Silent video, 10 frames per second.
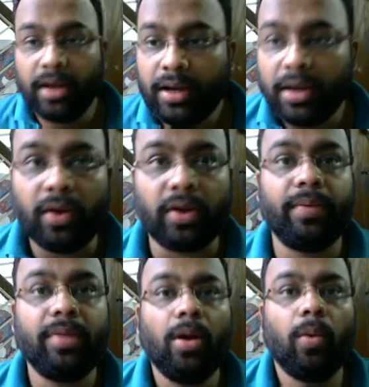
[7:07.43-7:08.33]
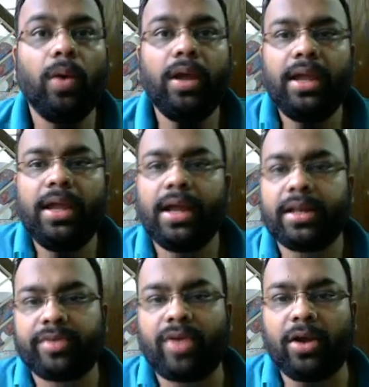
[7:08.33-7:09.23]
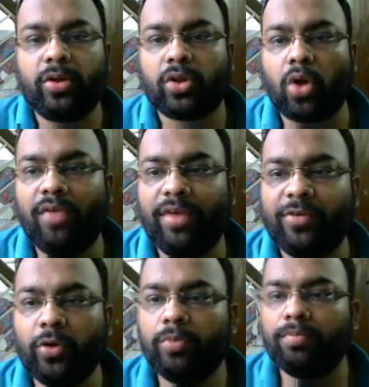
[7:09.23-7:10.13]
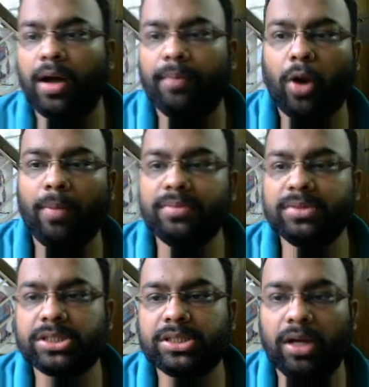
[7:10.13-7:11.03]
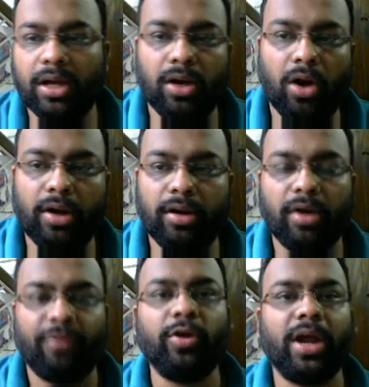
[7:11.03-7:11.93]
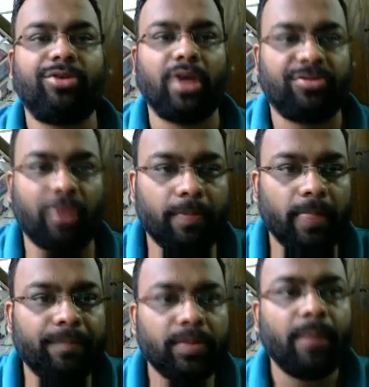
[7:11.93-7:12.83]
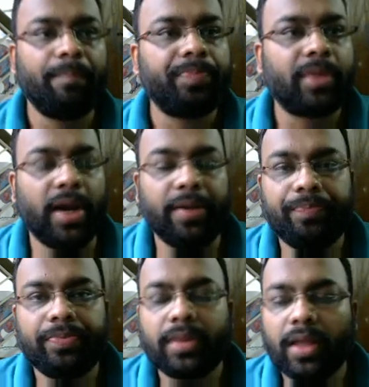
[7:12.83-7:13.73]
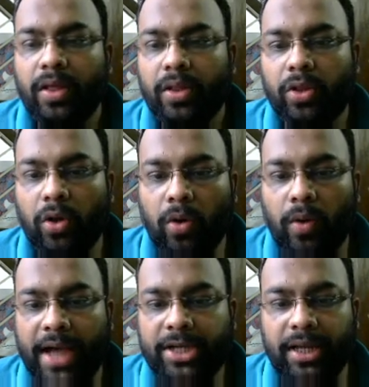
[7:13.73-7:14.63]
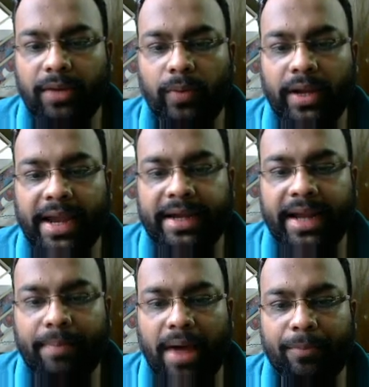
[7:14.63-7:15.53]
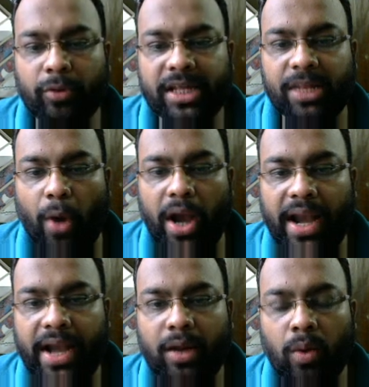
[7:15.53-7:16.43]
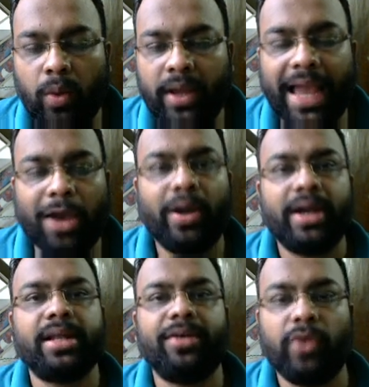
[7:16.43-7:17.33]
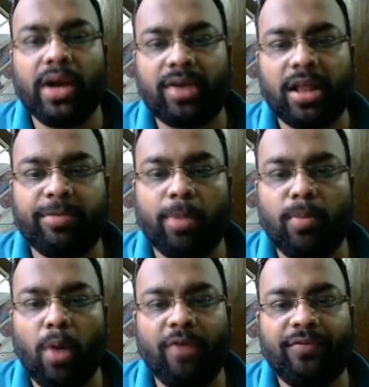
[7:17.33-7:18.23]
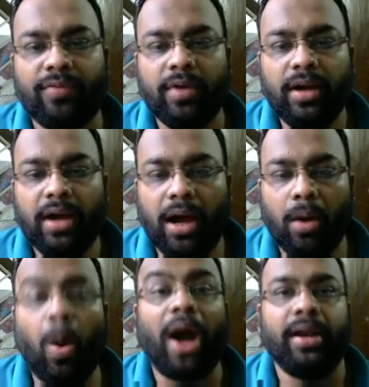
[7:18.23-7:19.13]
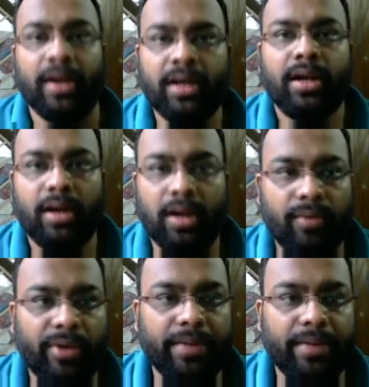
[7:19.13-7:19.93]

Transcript: Okay, we are trying to solve a few problems on Fourier transform, right? So actually we ended up to this point, right? We calculated the Fourier transform of 1, right?